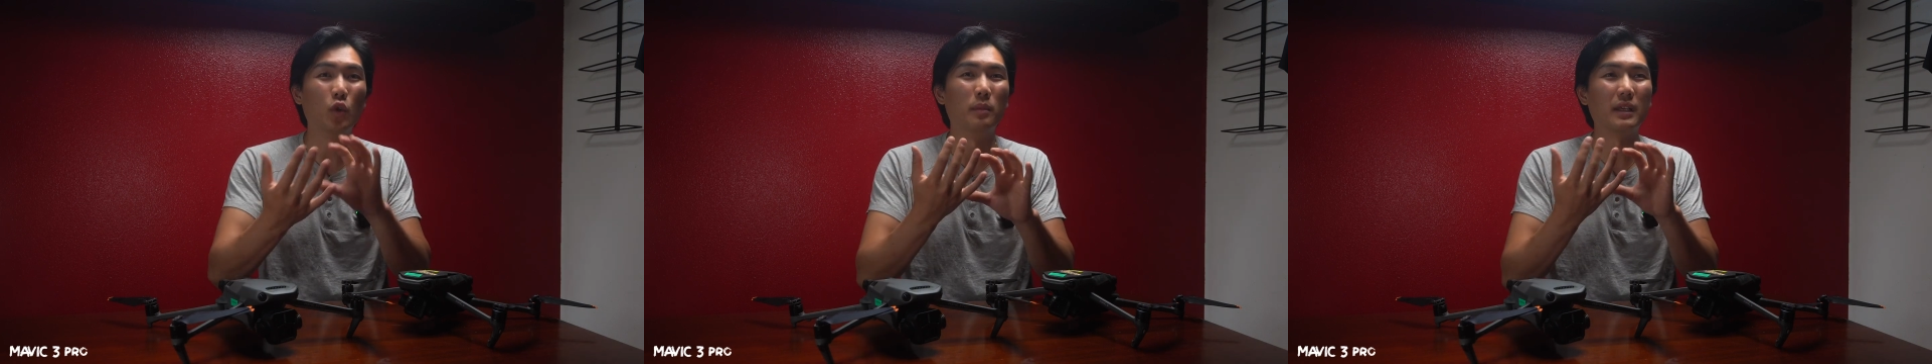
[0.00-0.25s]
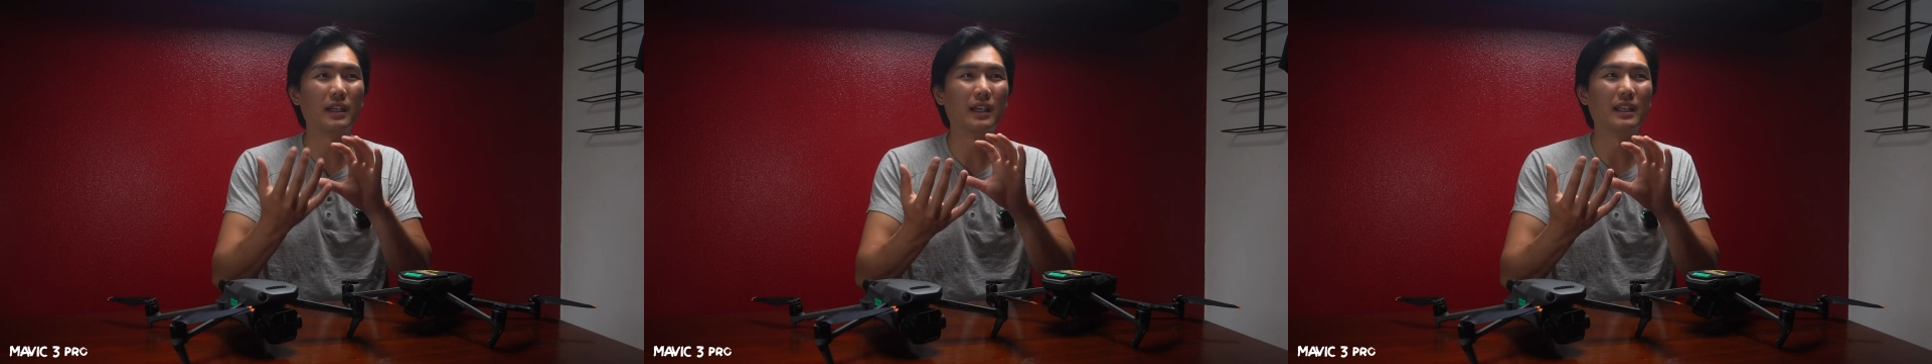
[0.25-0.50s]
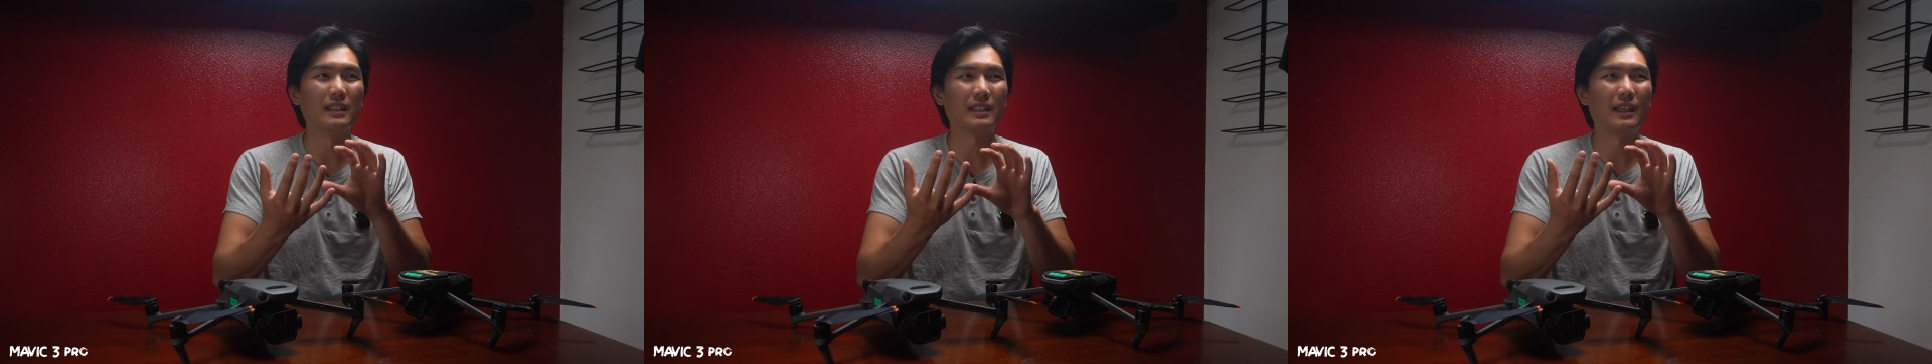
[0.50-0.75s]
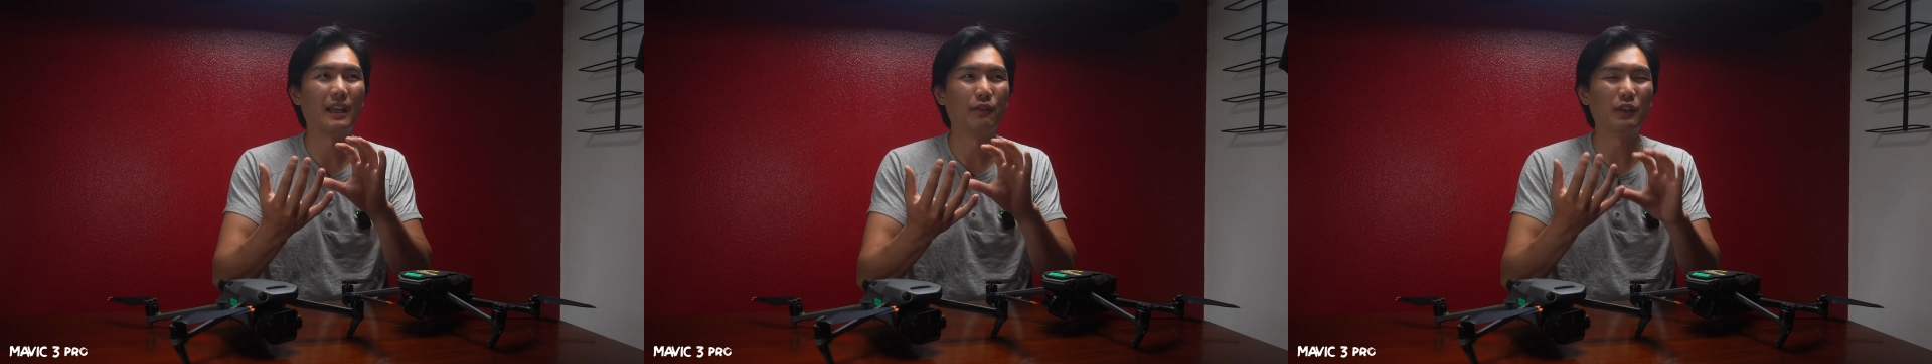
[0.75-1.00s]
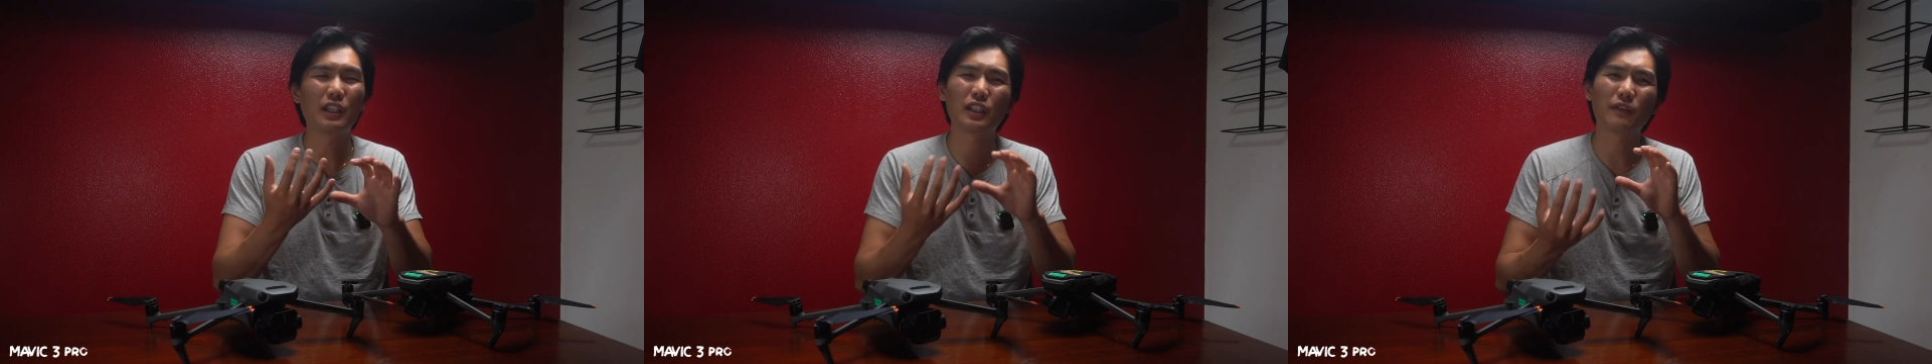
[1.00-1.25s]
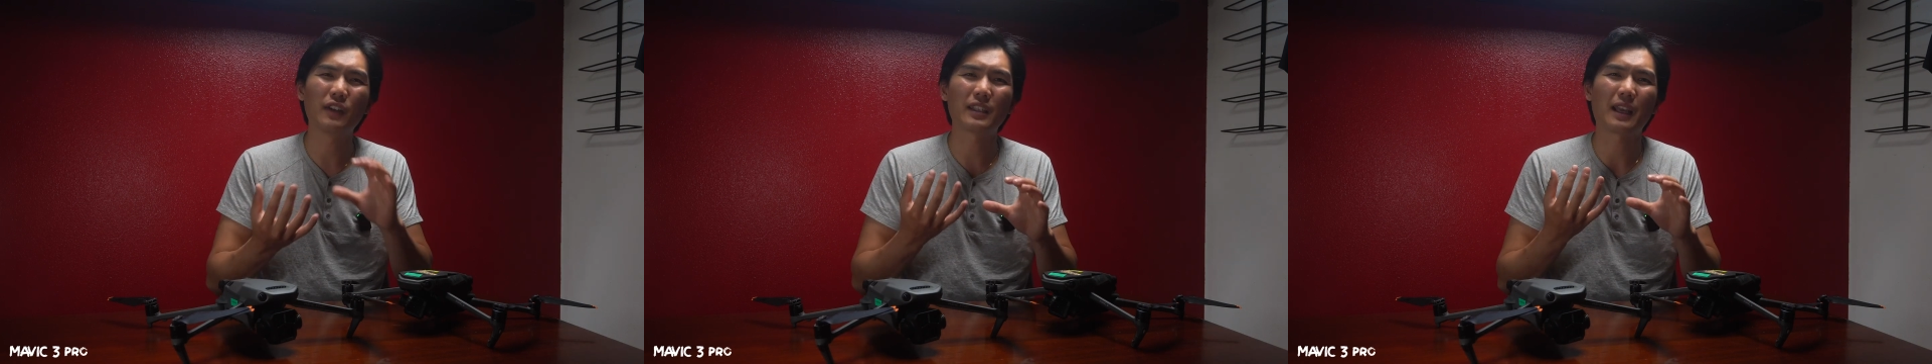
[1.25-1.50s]
because it really
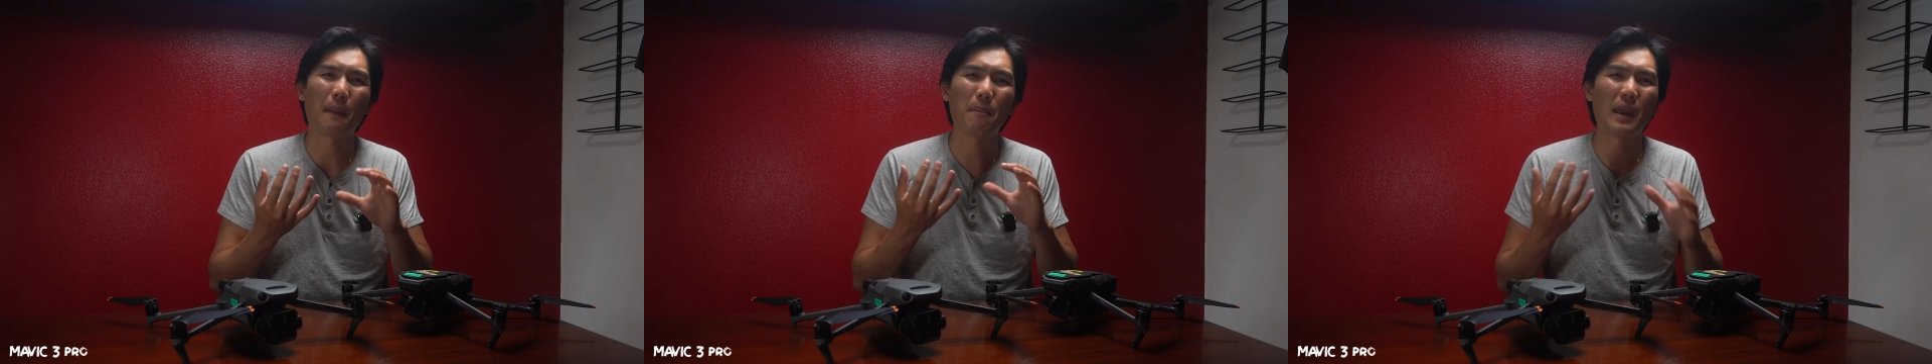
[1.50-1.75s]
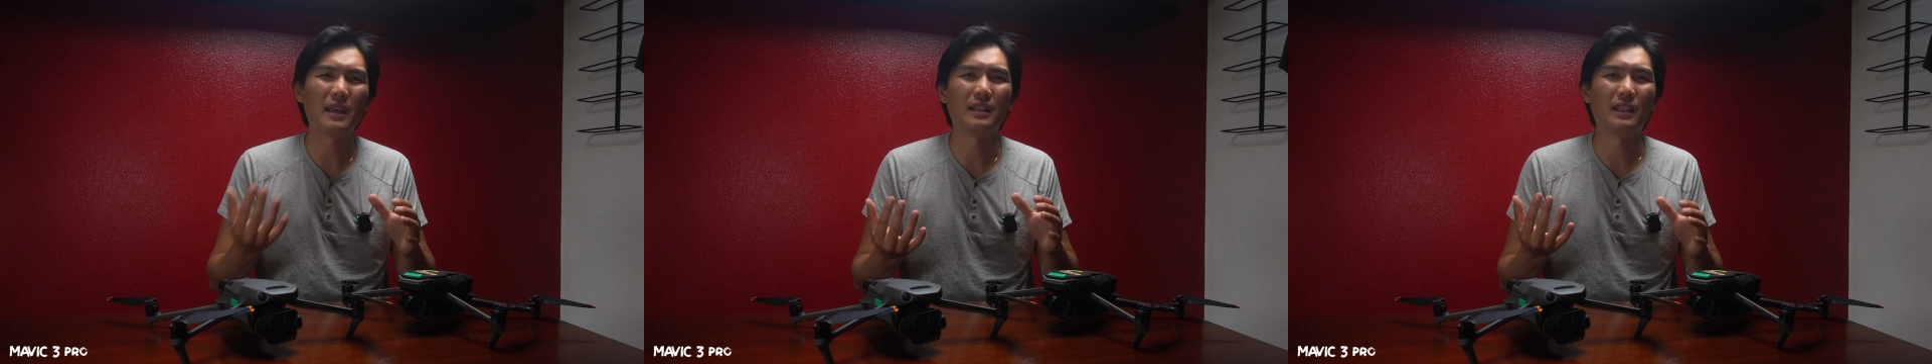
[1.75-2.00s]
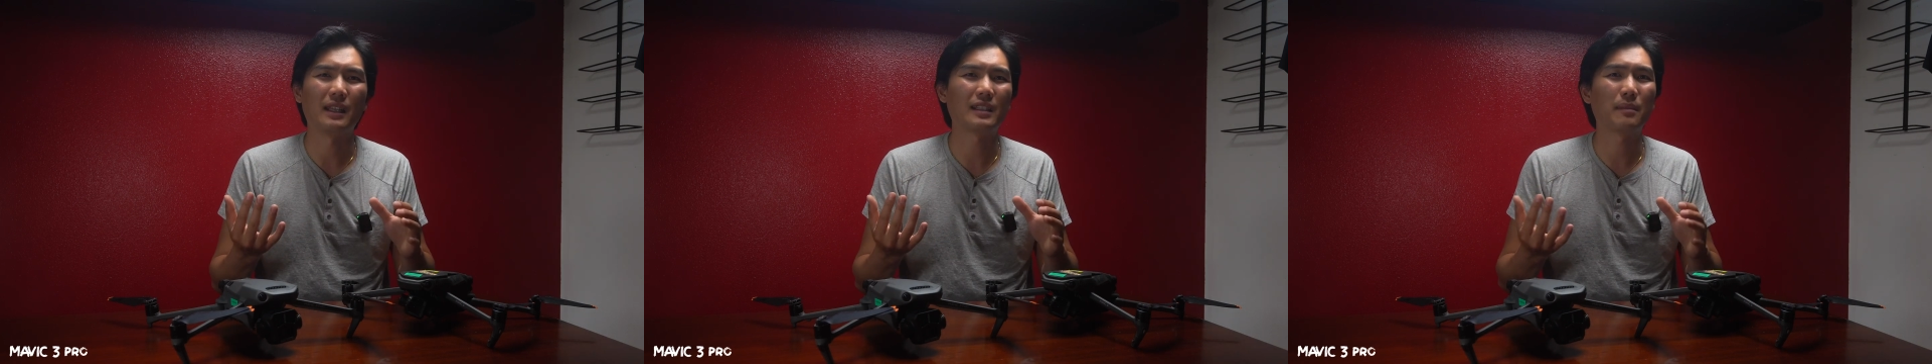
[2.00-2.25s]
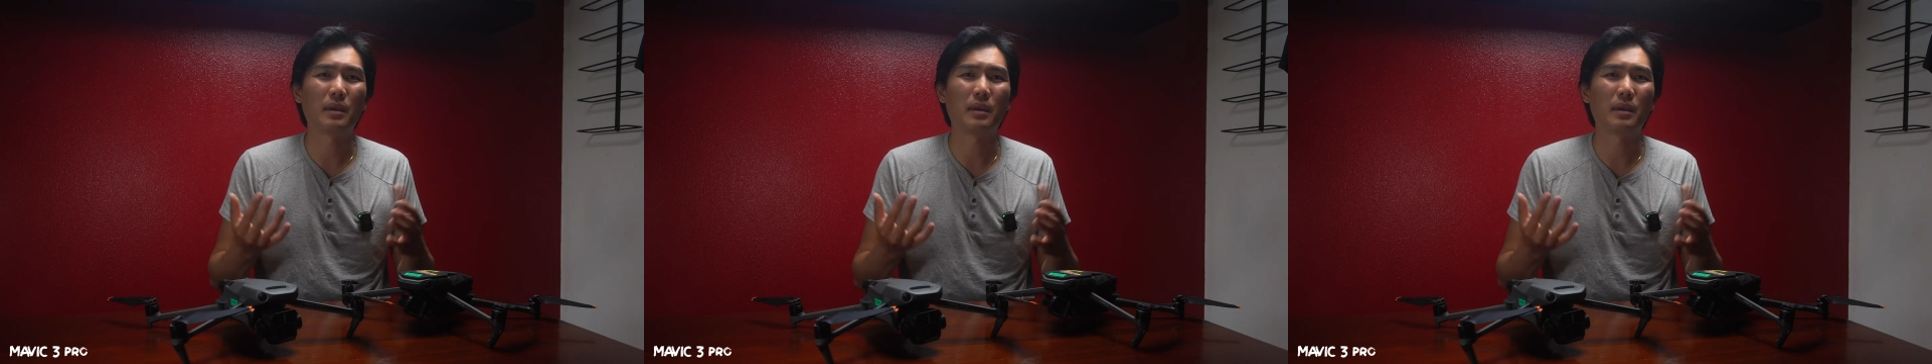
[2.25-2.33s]
just feels like a painting. That's the